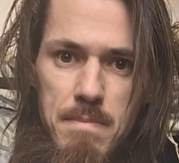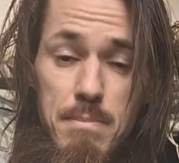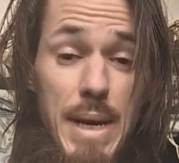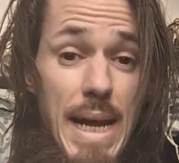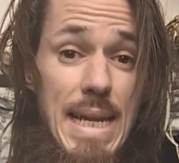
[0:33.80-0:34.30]

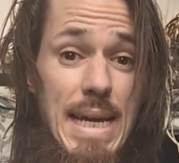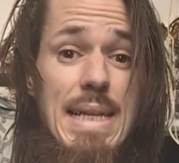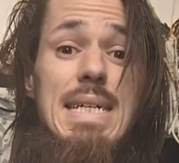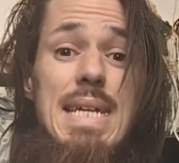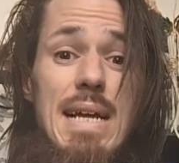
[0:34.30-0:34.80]
But I can at
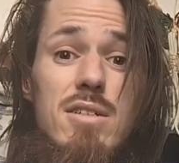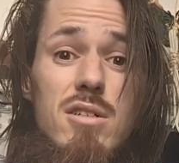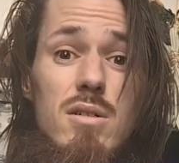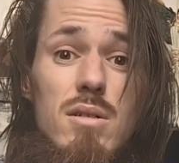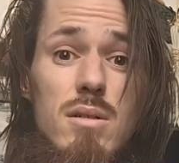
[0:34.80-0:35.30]
least
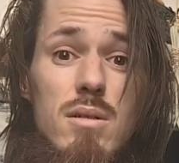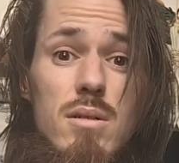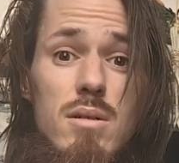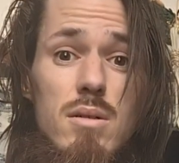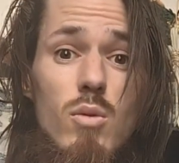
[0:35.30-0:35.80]
answer
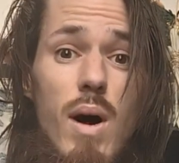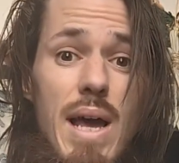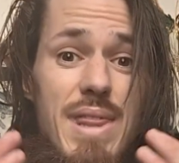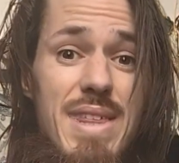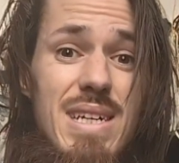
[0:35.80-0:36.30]
why
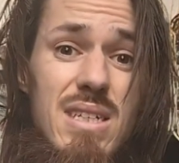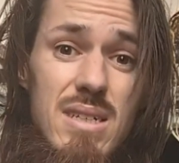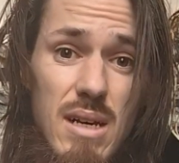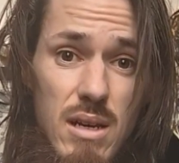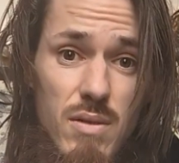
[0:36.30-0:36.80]
this
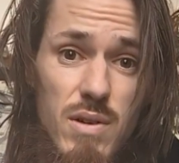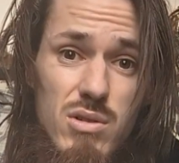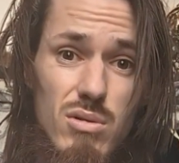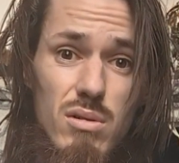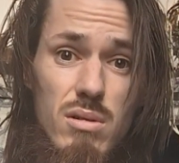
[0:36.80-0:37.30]

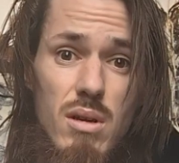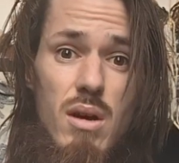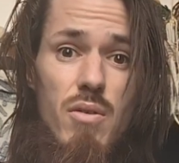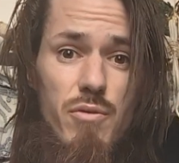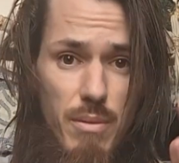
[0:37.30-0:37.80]
individual,
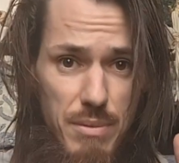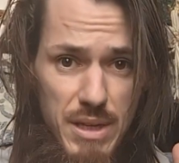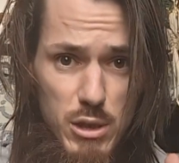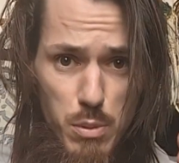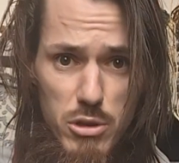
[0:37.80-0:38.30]
from
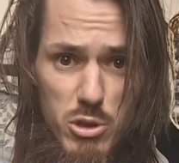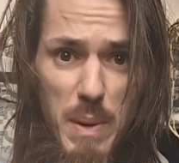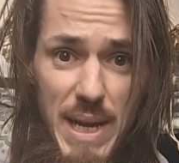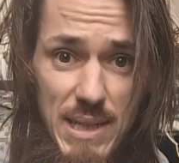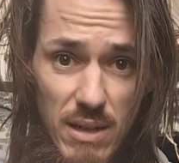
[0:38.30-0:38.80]
this
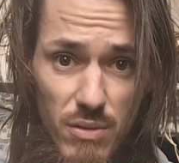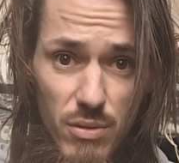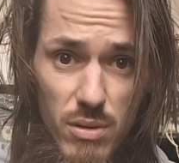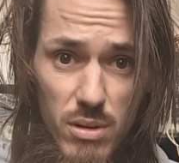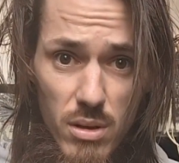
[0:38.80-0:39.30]
perspective,
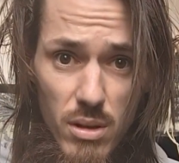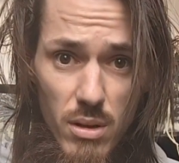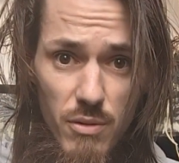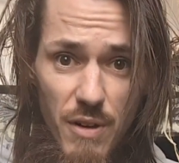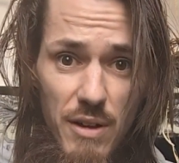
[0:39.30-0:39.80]

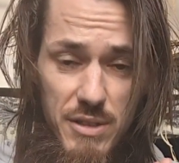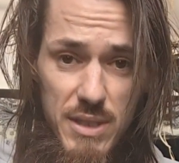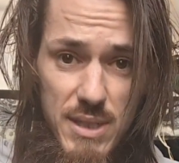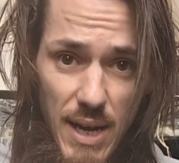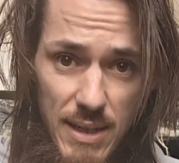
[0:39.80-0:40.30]
felt
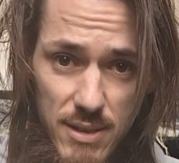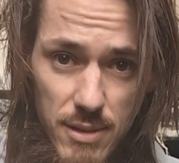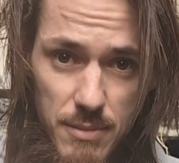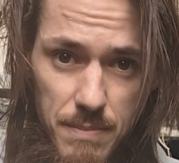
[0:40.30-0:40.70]
disgust.